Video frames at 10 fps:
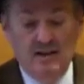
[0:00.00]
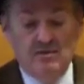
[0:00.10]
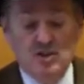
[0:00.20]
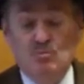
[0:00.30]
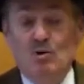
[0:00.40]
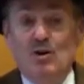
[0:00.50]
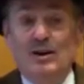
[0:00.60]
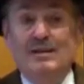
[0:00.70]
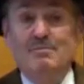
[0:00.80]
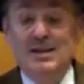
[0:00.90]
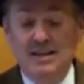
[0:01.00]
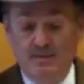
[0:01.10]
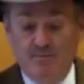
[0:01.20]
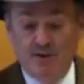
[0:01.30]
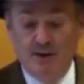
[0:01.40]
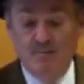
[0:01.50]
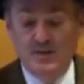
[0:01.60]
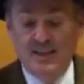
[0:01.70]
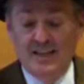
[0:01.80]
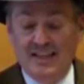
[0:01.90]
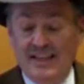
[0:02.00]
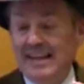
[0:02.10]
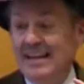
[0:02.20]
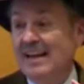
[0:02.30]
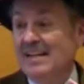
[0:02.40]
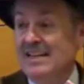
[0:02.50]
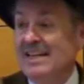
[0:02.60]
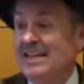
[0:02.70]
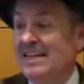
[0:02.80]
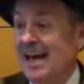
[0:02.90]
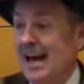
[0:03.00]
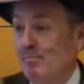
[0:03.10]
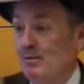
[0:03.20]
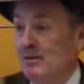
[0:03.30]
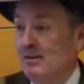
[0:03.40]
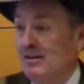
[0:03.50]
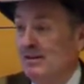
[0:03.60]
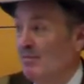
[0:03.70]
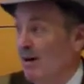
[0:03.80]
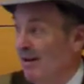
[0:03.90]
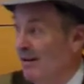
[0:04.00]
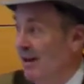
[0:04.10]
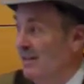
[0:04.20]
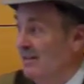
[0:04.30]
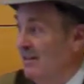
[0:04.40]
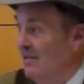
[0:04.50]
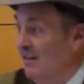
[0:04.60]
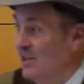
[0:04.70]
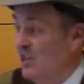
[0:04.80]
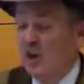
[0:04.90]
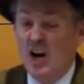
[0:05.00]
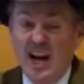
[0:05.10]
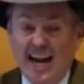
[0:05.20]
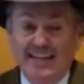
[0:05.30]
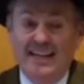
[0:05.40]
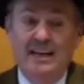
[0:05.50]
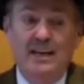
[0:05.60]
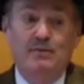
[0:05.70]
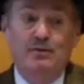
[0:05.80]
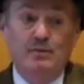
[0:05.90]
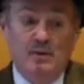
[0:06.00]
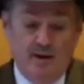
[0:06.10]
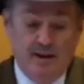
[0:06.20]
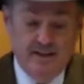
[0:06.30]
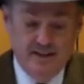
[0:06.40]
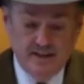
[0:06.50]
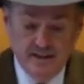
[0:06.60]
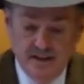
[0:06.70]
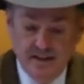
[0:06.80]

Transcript: small and medium firms that need capital to modernize and invest and are not getting it from the banks.